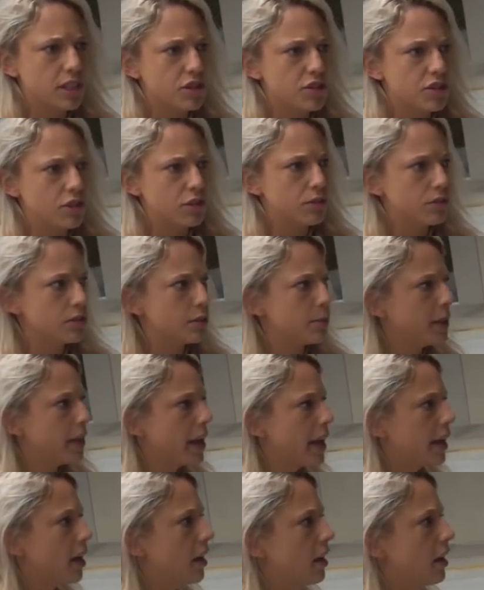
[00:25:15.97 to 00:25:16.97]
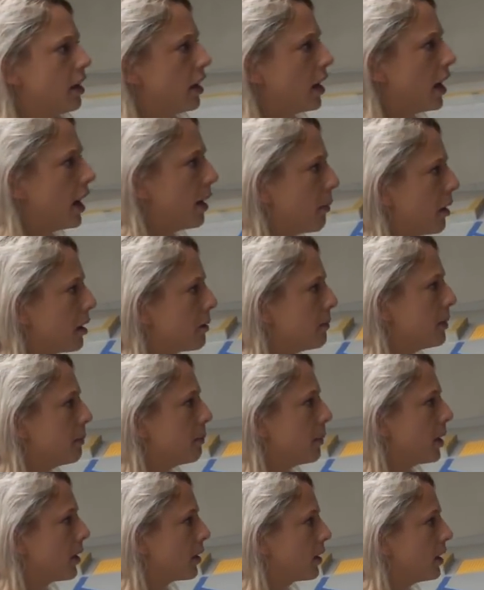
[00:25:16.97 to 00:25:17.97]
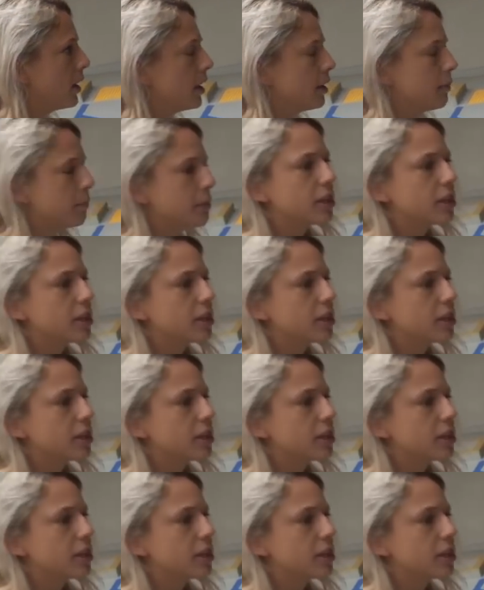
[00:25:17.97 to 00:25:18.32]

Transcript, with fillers: to do, to be like, I want to be barking,